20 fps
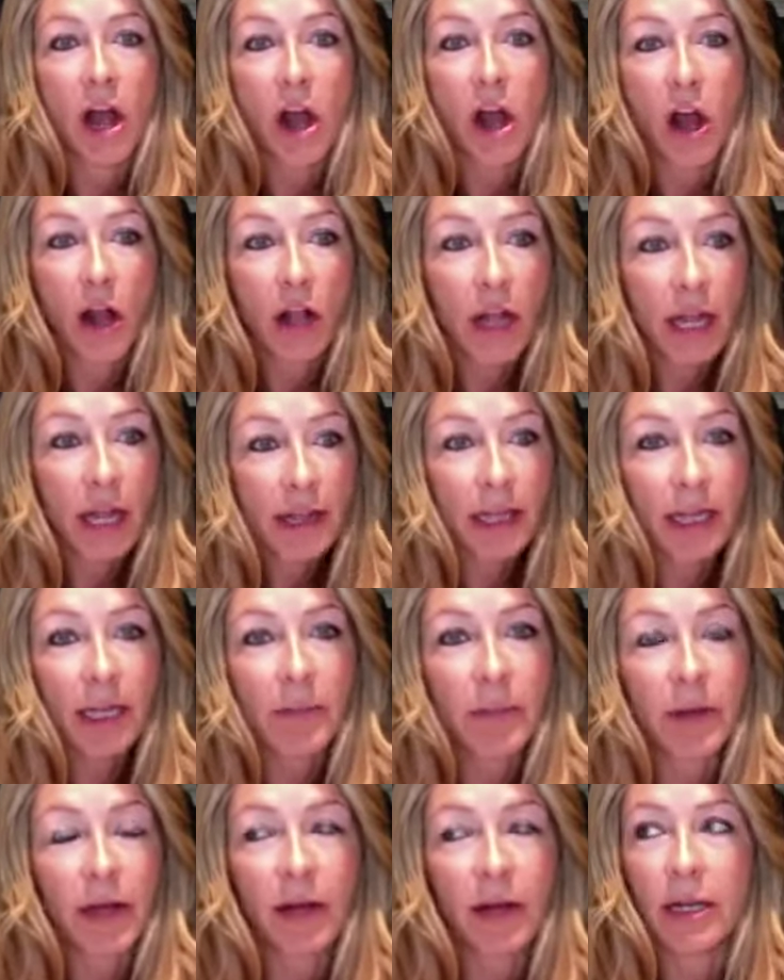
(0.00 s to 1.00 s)
All I think
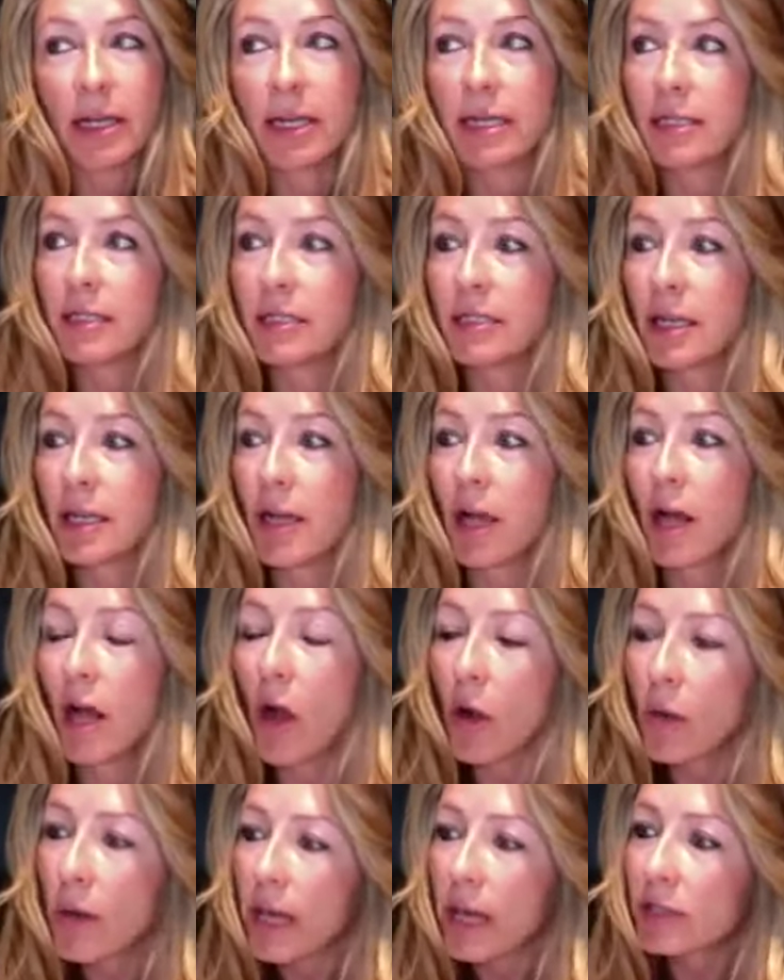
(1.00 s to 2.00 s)
about is,
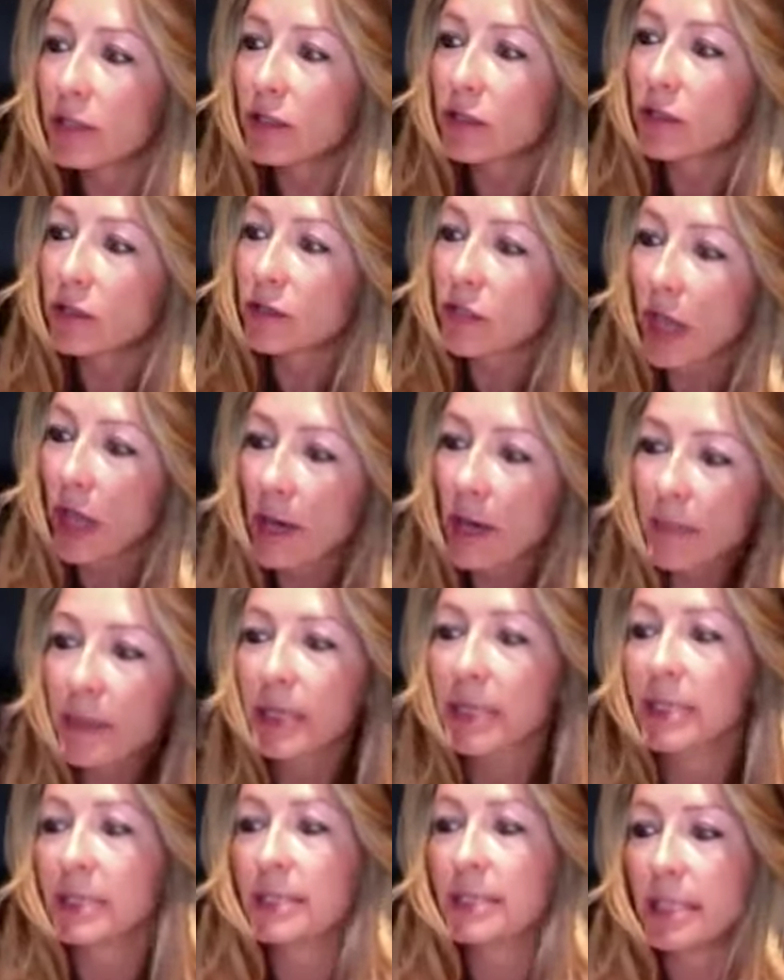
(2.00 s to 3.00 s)
okay, so there's got to be
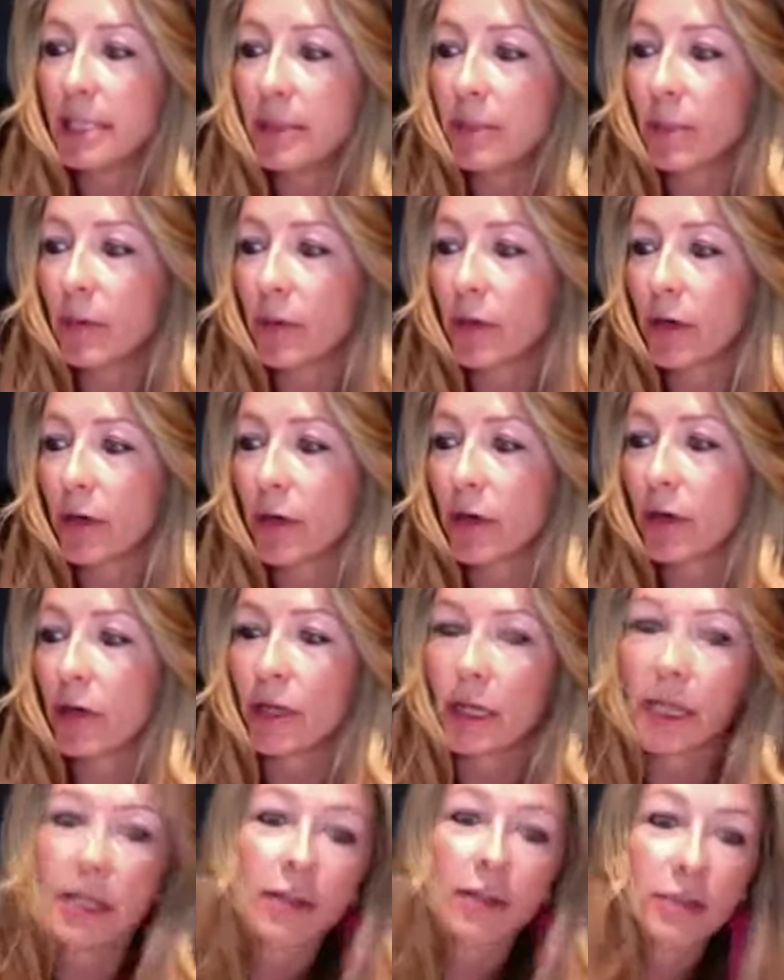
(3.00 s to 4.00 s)
a deeper,
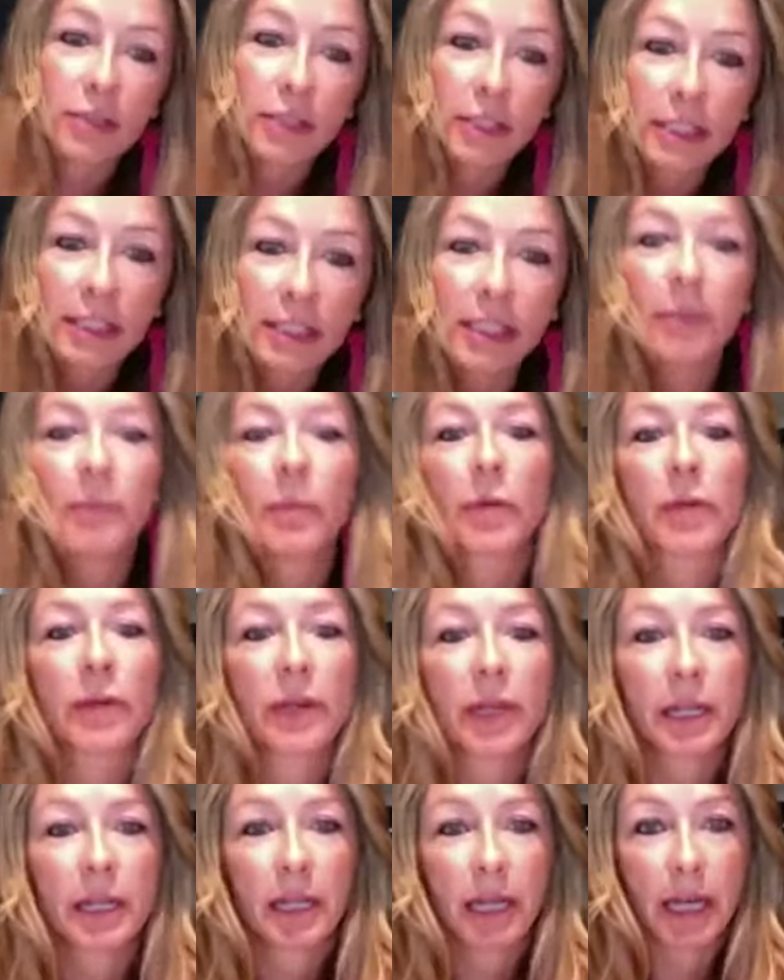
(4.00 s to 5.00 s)
like, there's a deeper
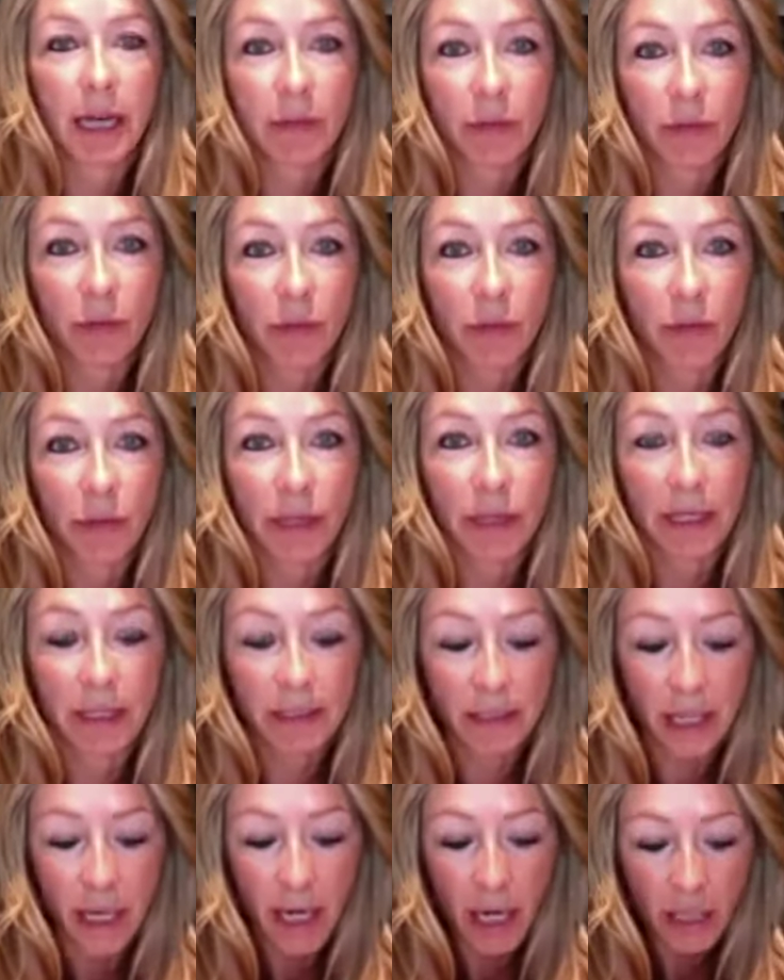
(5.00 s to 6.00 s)
thing that I'm doing with
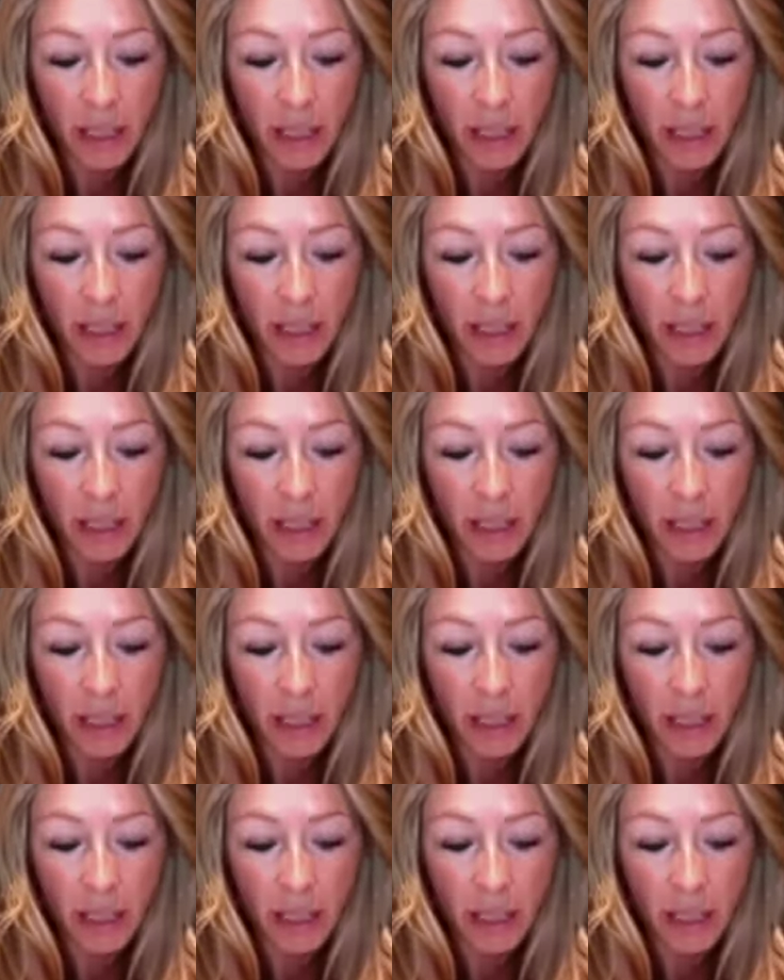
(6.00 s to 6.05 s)
this.